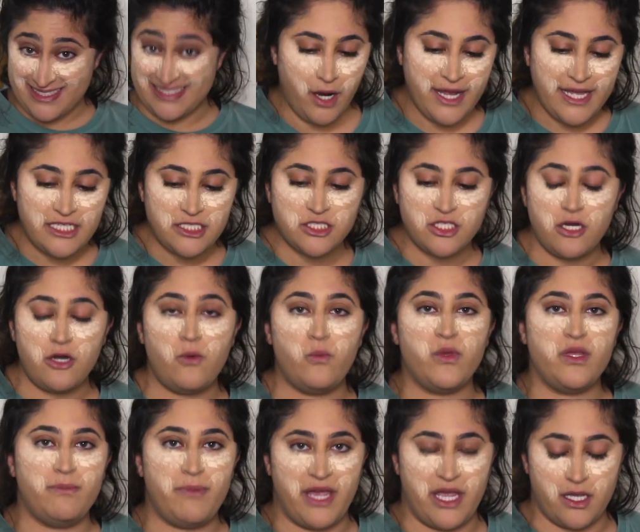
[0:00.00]
Okay, so
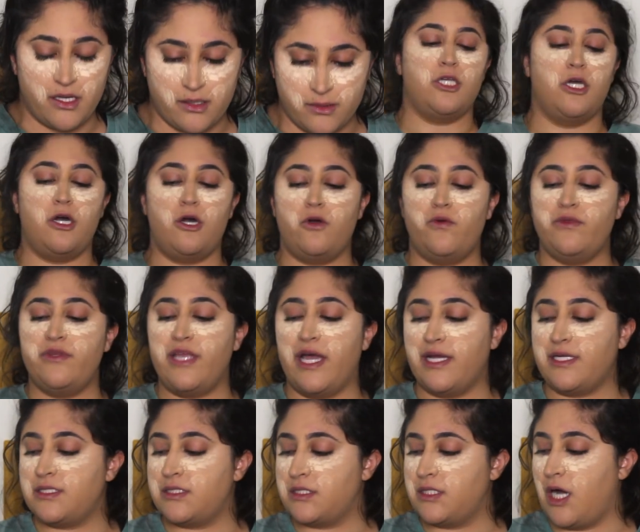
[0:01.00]
we bake. So
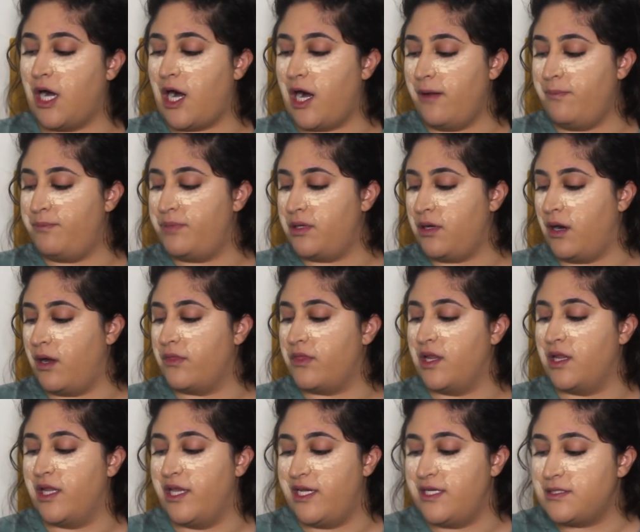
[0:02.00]
next stop on
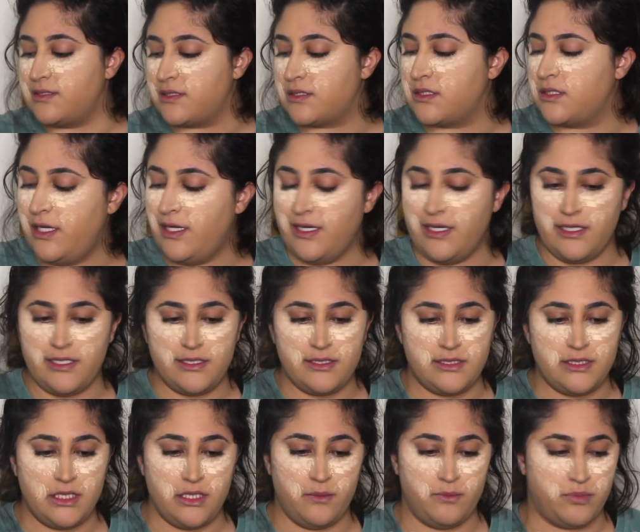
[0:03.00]
the list
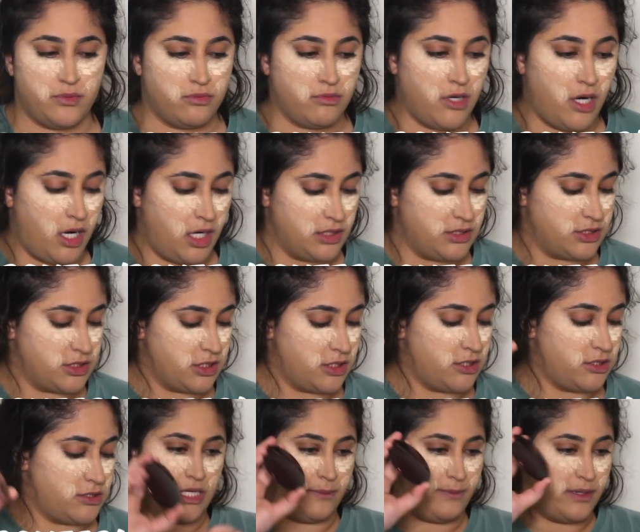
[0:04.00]
is
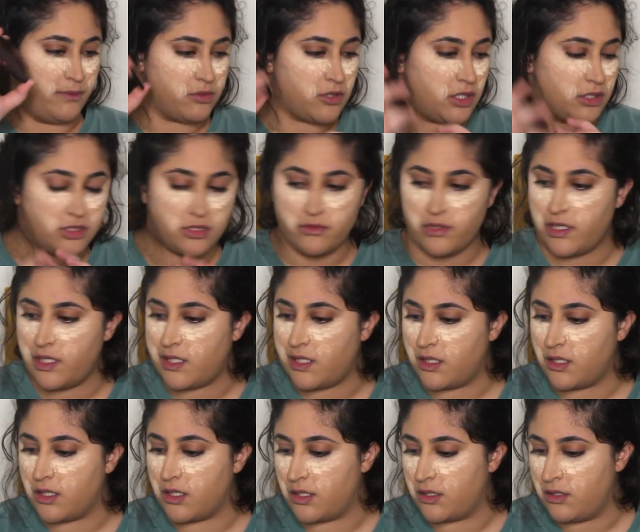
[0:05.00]
bronzer. I got my bronzer right
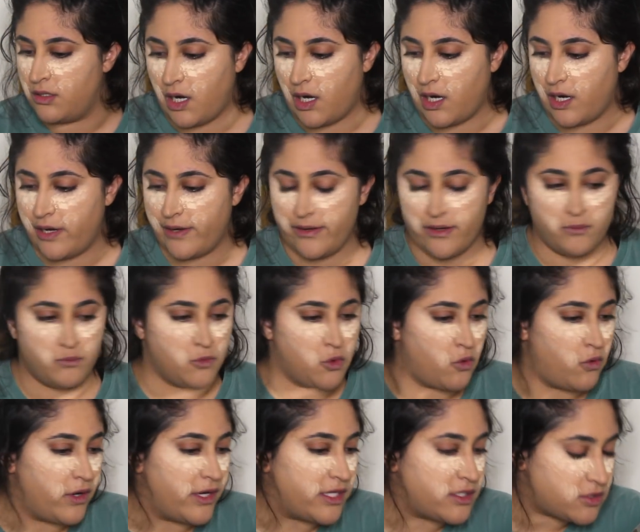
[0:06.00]
here. I am
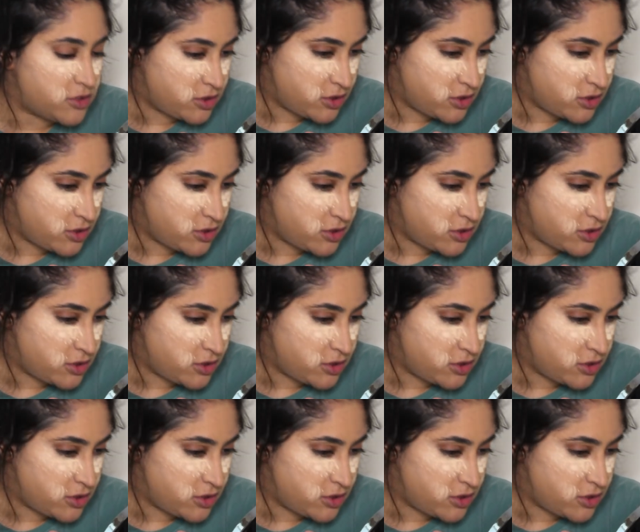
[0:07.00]
going